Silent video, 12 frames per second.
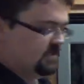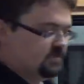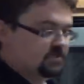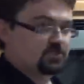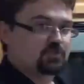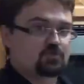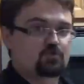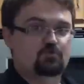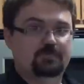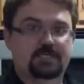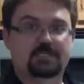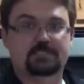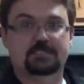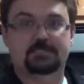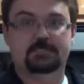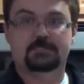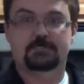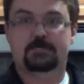here's a zoom in
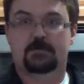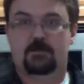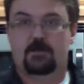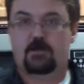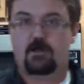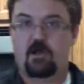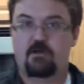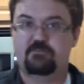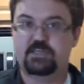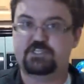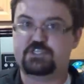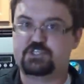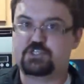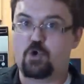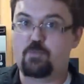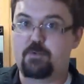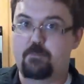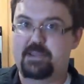of each
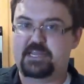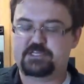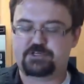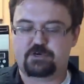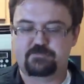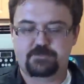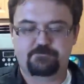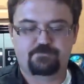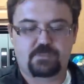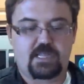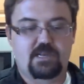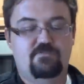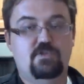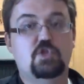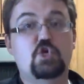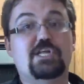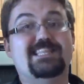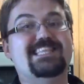soap, a picture of it. And if you
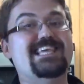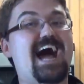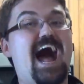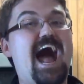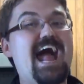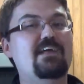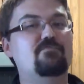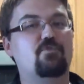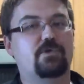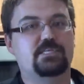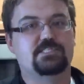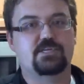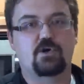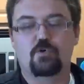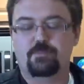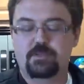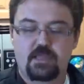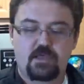look at the ivory
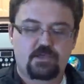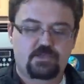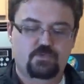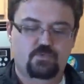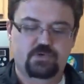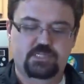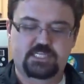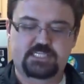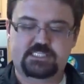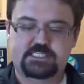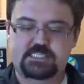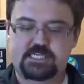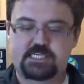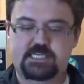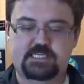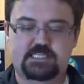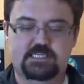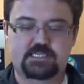soap, you really
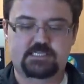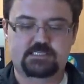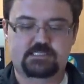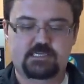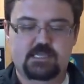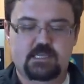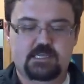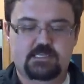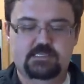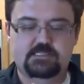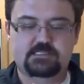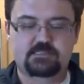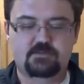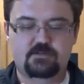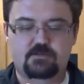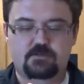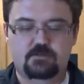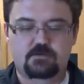see these these
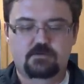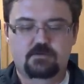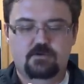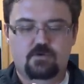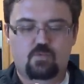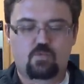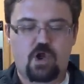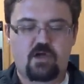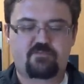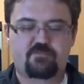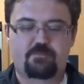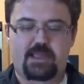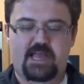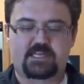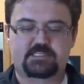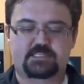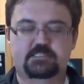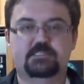little rough
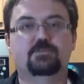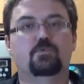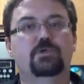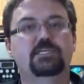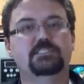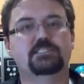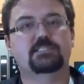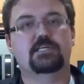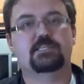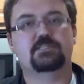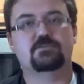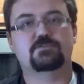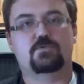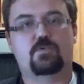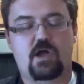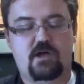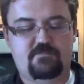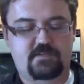patches. And the reason that those are
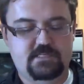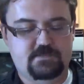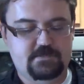rough is